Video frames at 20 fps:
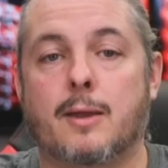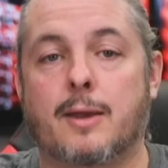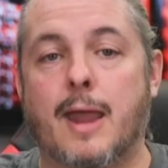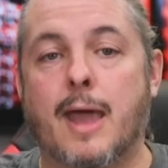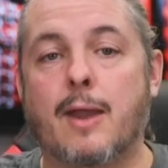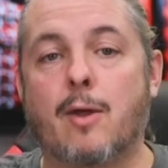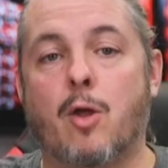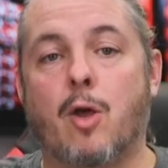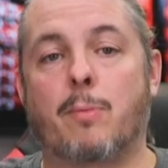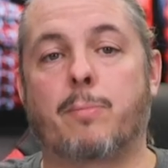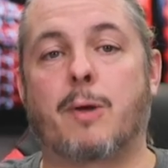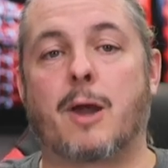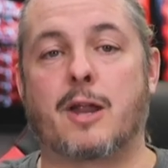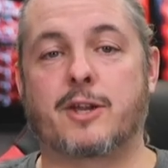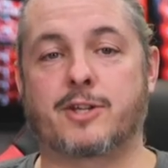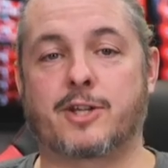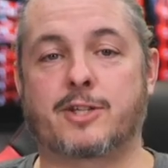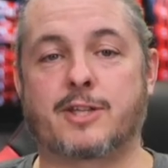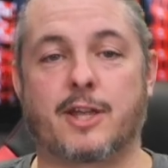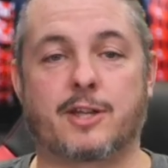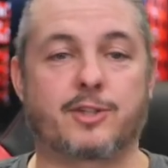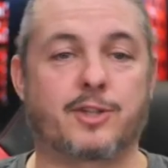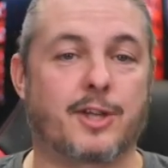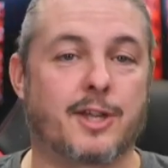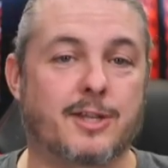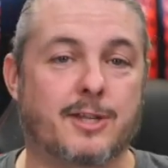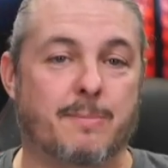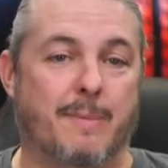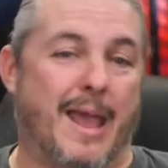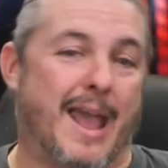Not all projects actually
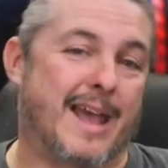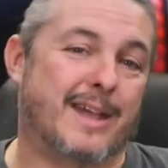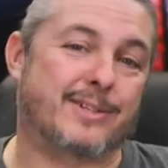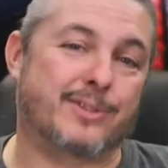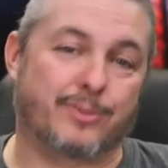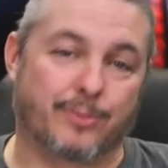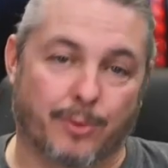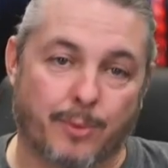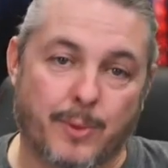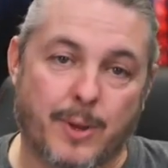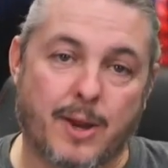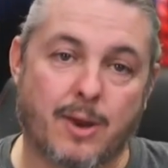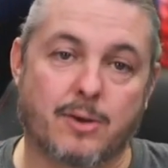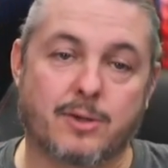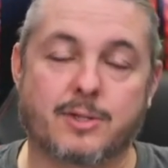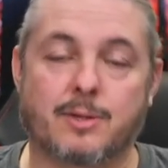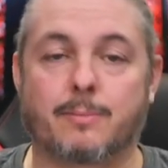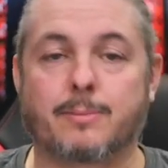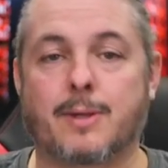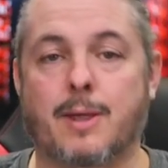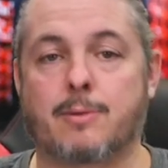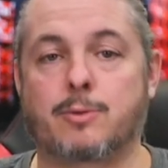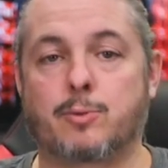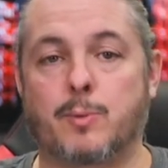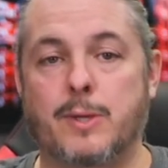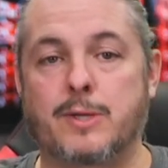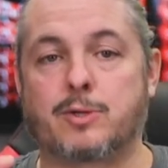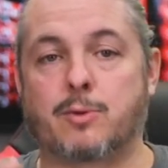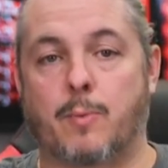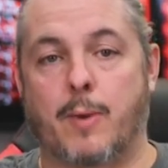get to pass through here. Sometimes
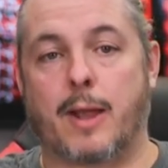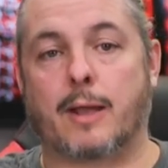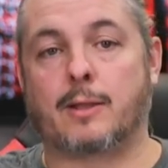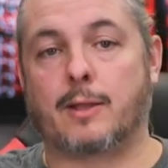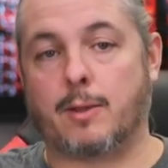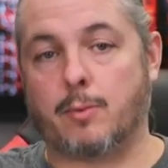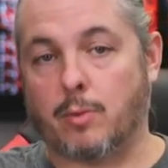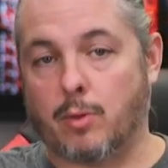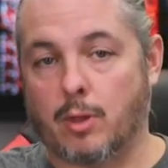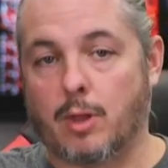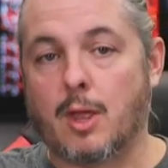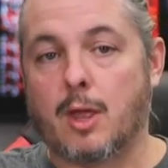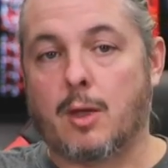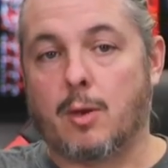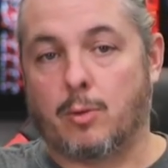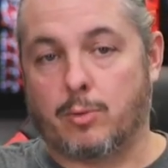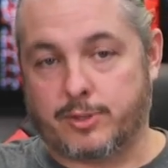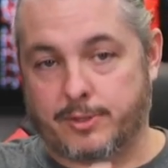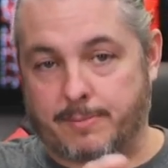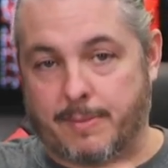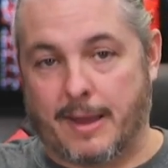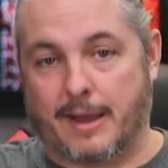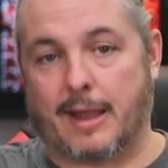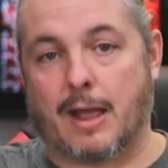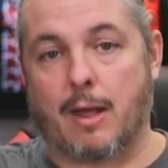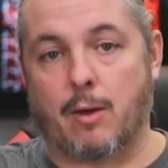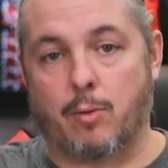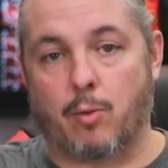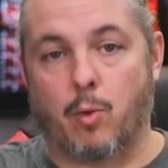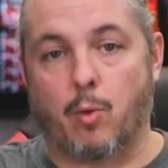we directly will spec
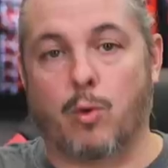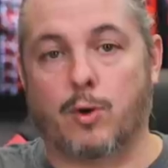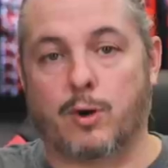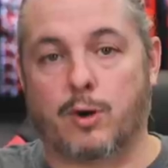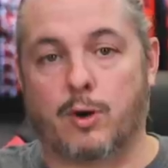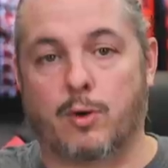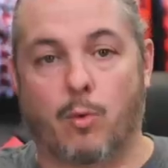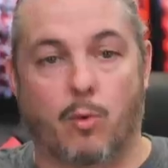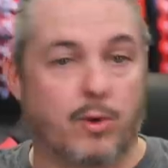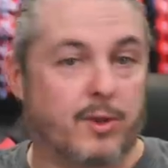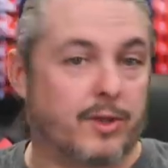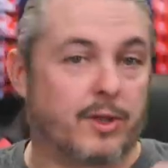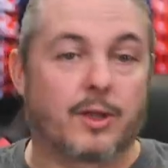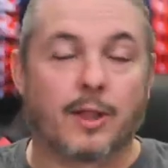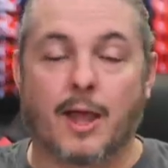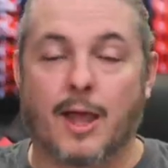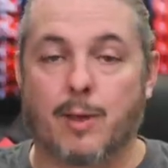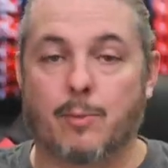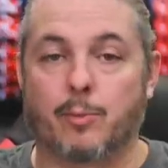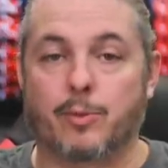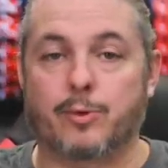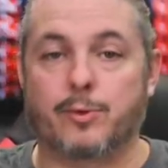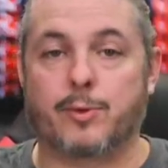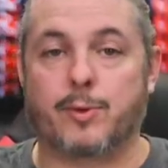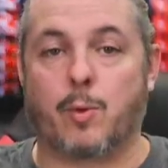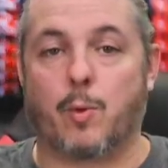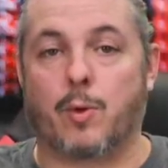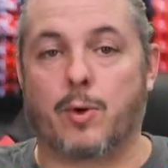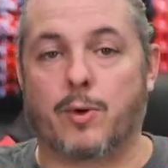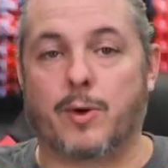out, order, or the client will do
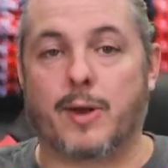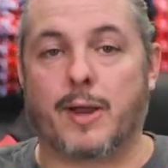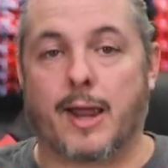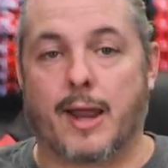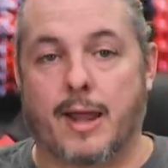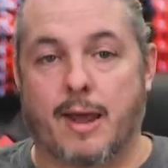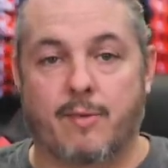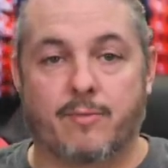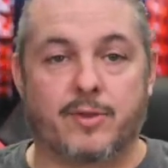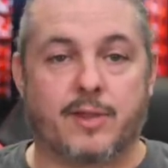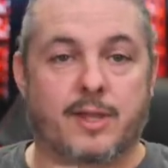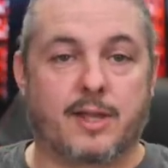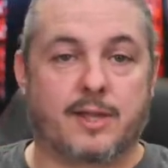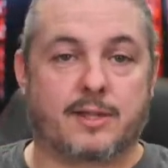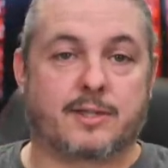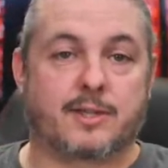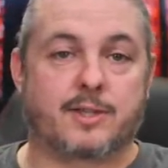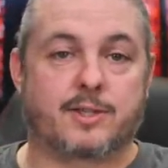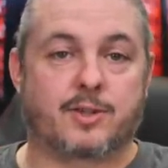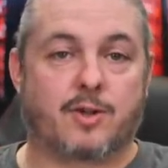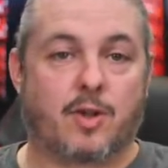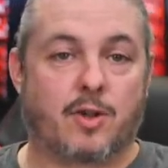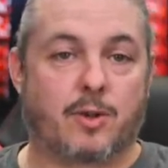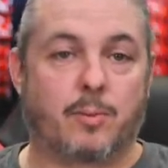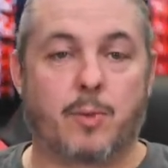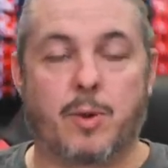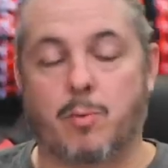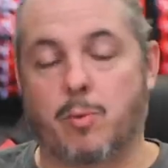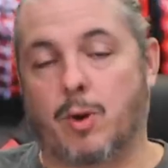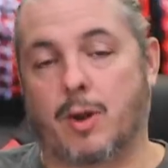the ordering and everything gets installed and
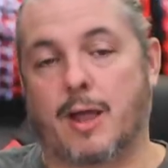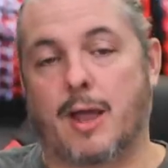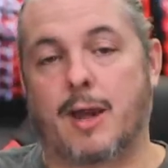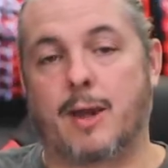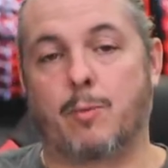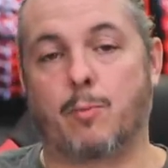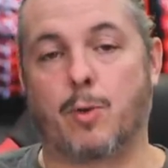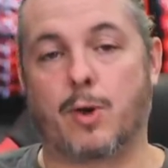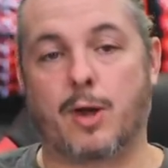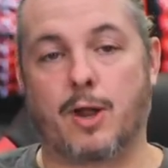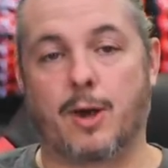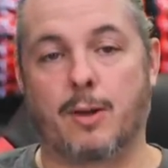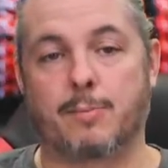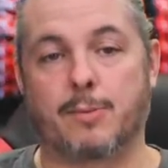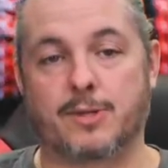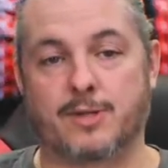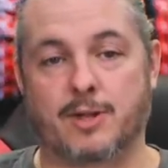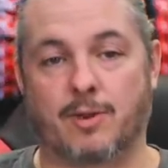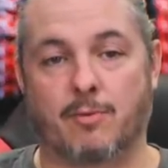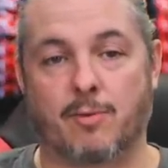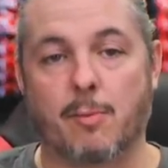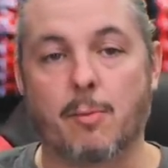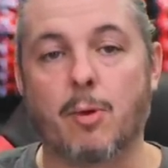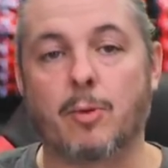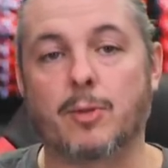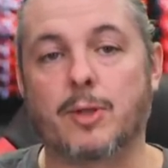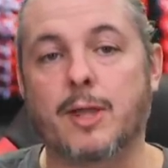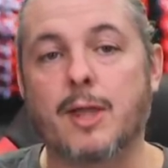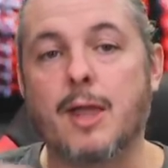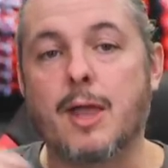we work on it 100%
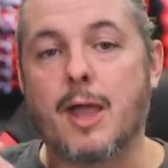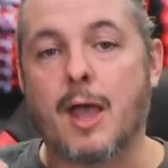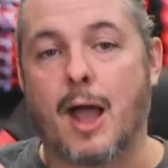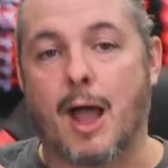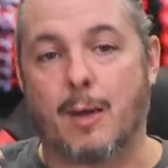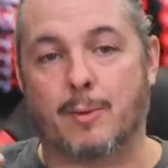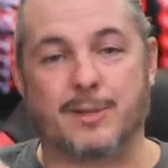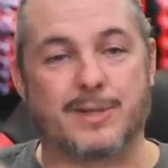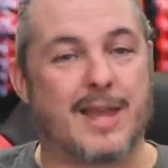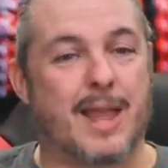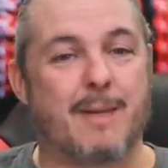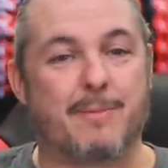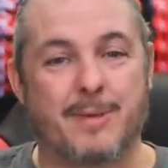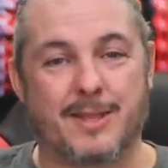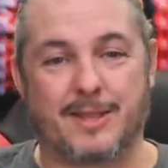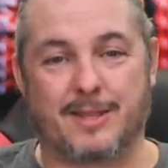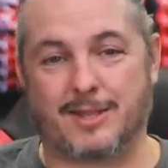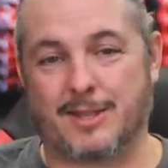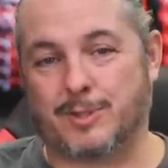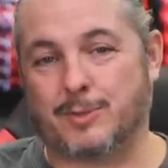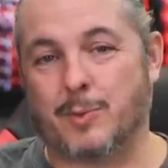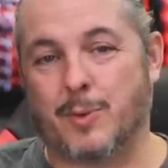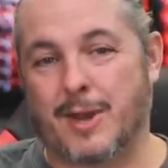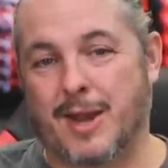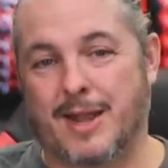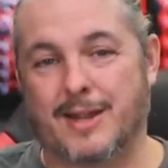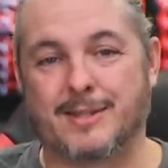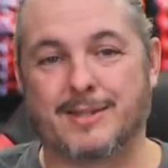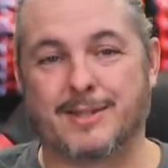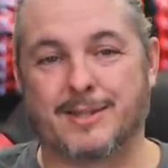remotely. I was happy that this one
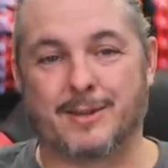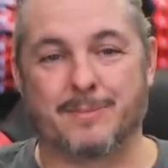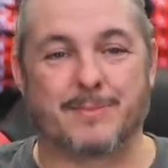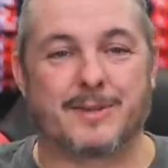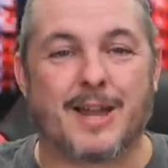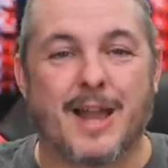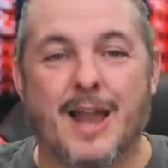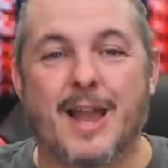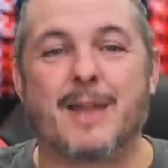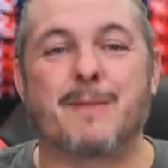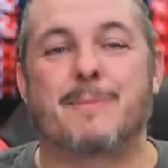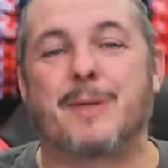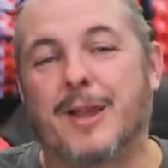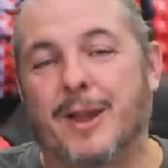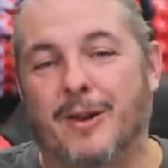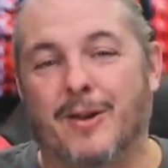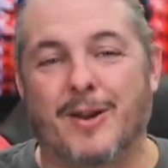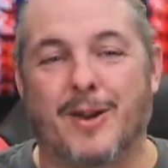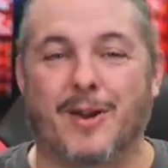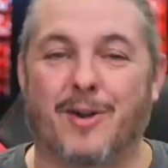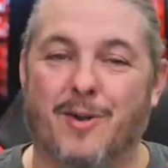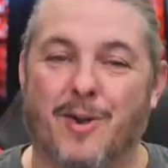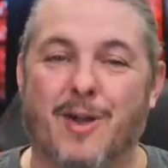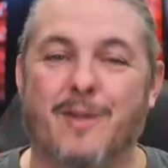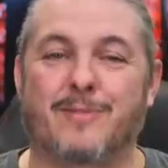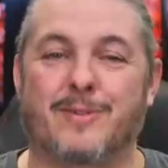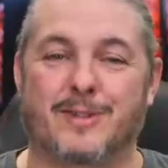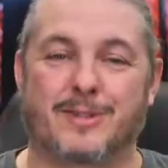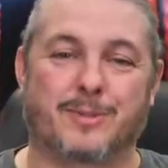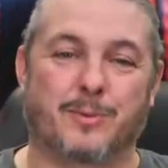had some time here at our
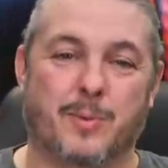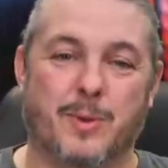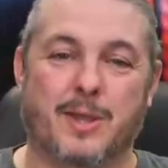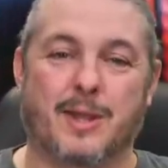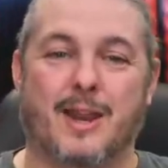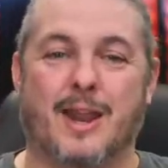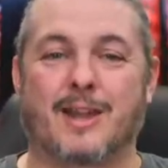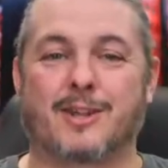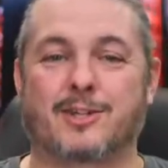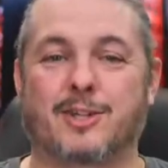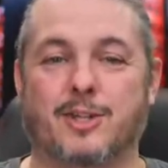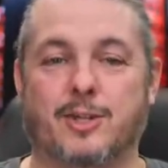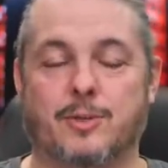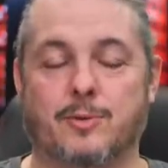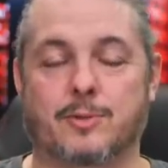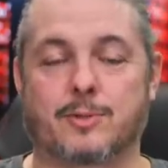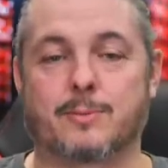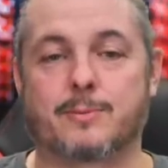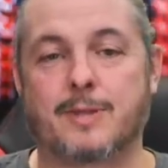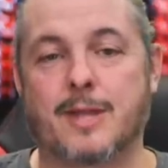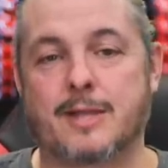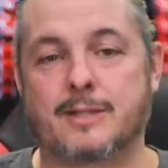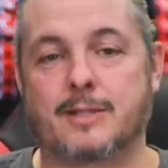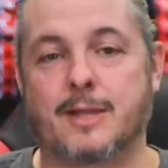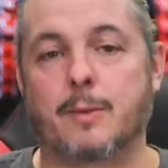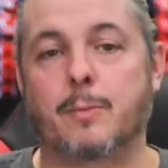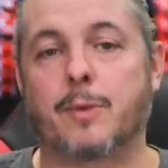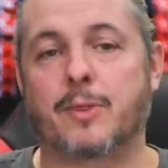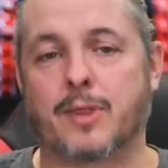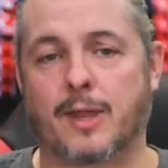office so we could actually do some
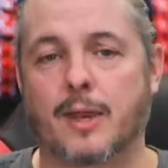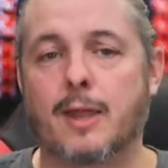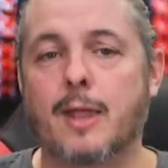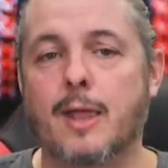testing with it.